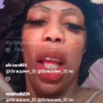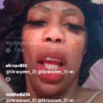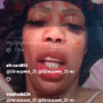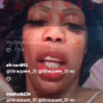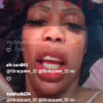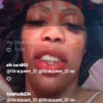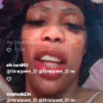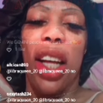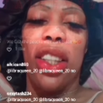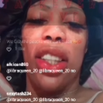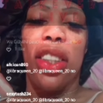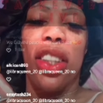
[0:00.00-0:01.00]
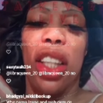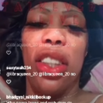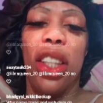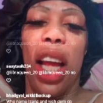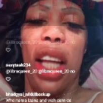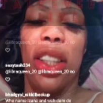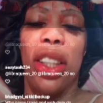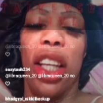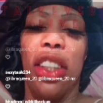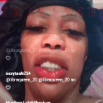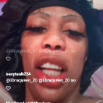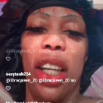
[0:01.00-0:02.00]
Exactly, touch.
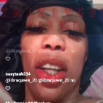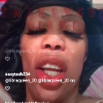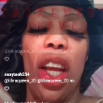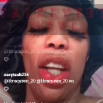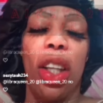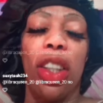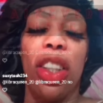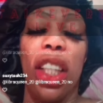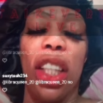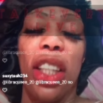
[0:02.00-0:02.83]
exactly. touch,